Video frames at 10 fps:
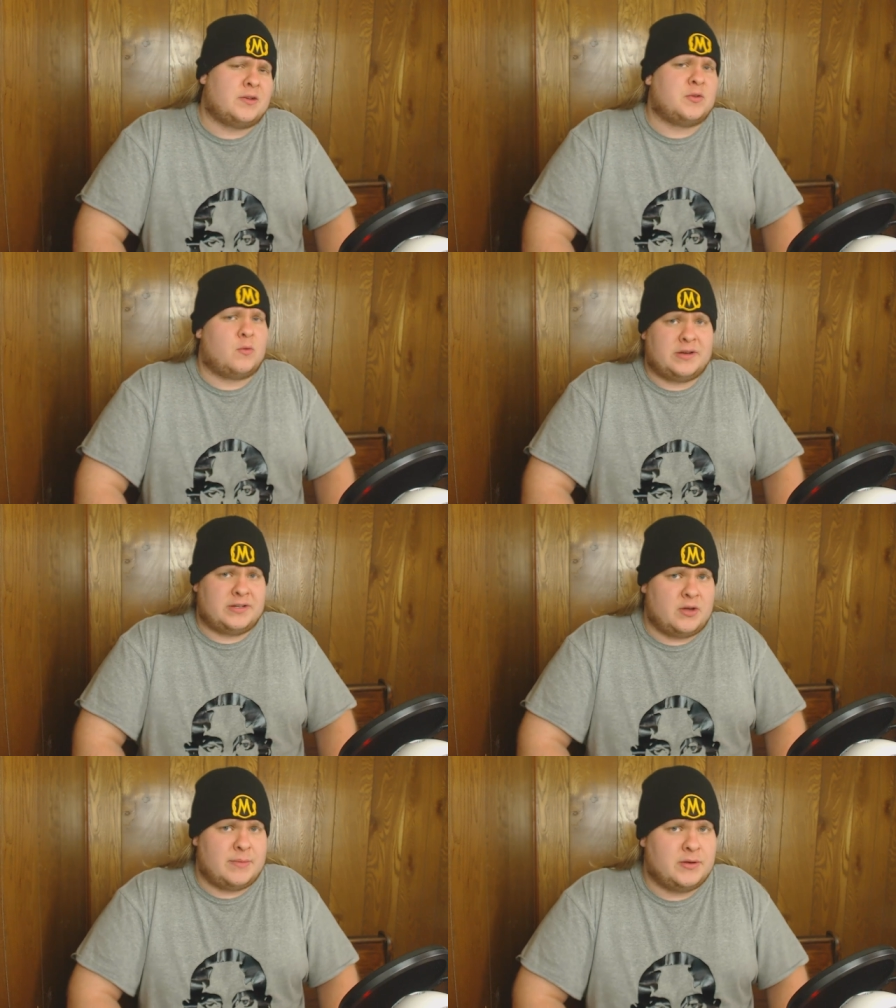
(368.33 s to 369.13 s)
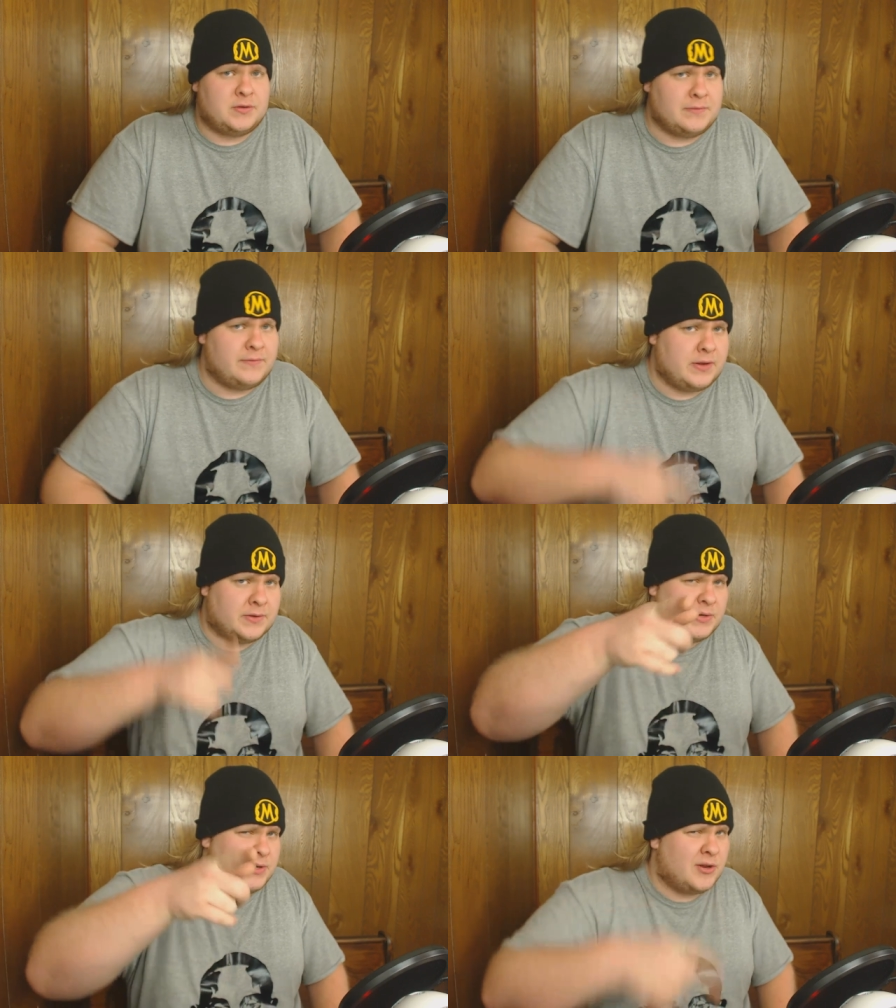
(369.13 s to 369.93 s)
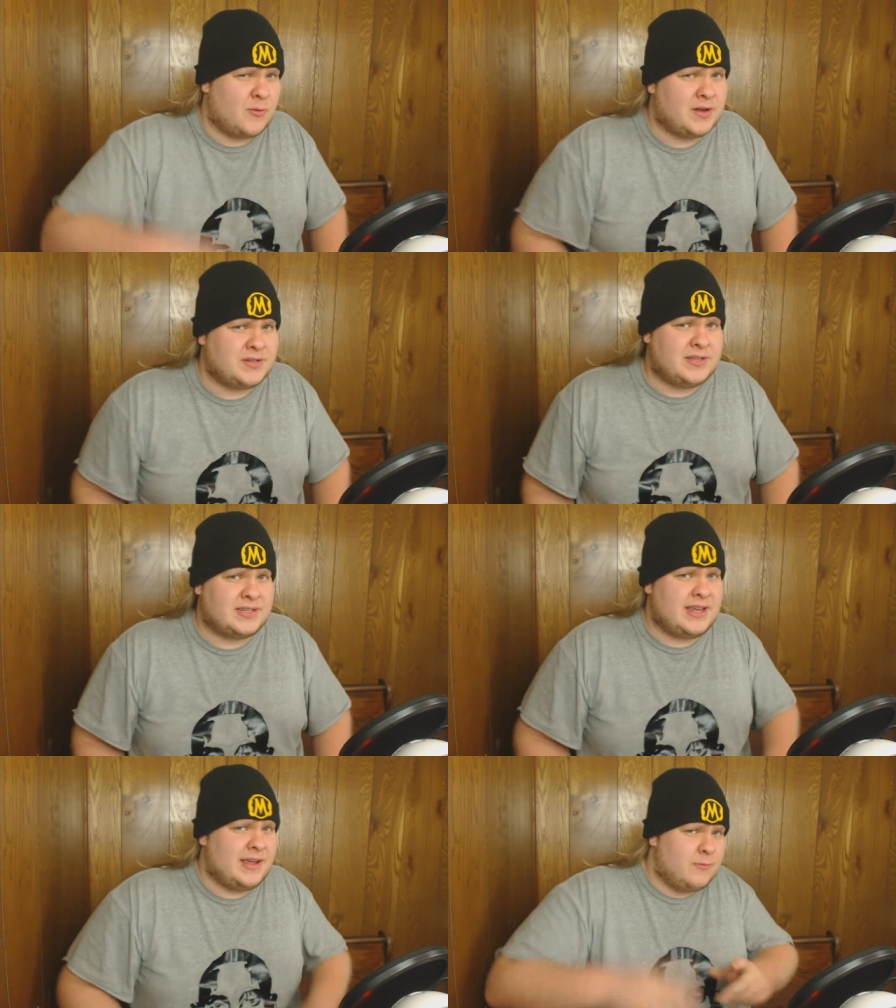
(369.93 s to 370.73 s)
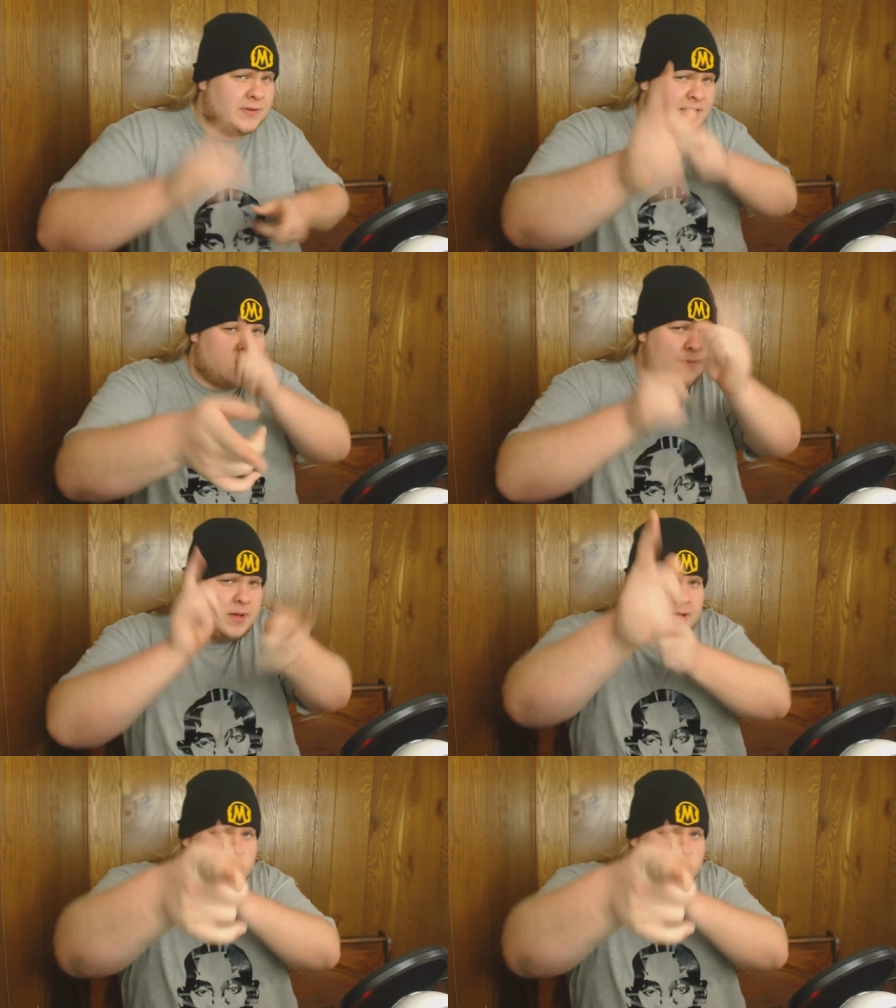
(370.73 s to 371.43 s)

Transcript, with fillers: He also watches all my YouTube videos, so I know you're watching this kid. What's up?